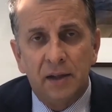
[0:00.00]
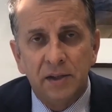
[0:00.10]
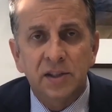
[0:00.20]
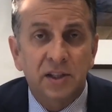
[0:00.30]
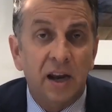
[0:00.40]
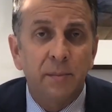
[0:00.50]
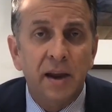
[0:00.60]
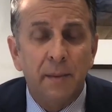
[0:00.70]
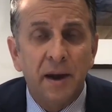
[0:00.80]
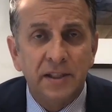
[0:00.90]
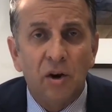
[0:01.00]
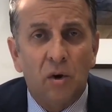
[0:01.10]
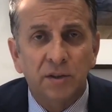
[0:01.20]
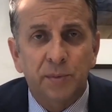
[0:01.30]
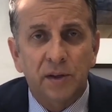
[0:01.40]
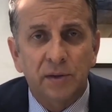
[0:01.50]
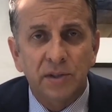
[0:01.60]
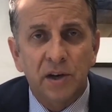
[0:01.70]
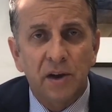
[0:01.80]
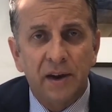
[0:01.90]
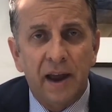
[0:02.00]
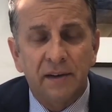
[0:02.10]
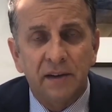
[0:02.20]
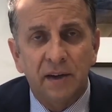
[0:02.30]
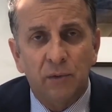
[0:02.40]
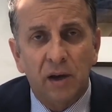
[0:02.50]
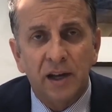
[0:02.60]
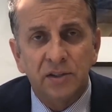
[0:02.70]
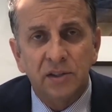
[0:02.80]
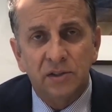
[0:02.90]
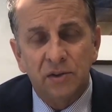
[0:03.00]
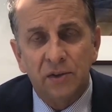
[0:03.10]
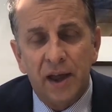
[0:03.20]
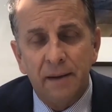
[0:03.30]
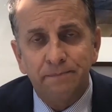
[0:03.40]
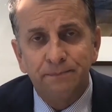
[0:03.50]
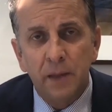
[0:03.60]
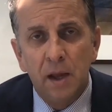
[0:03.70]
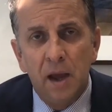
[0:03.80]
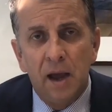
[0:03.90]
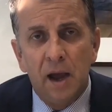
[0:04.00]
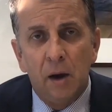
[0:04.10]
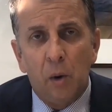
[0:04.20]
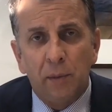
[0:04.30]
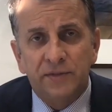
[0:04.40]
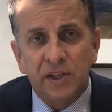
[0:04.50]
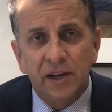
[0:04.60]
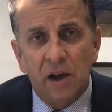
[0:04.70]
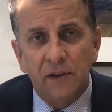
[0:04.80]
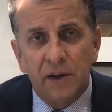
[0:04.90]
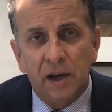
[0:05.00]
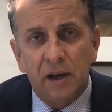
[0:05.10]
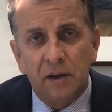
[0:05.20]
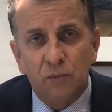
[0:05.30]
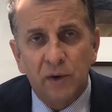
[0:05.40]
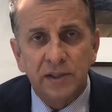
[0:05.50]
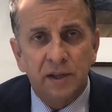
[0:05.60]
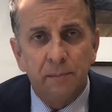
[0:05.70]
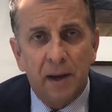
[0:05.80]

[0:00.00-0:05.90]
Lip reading: this is going to be a major hospital. There is no doubt in relation to that. What we've seen over recent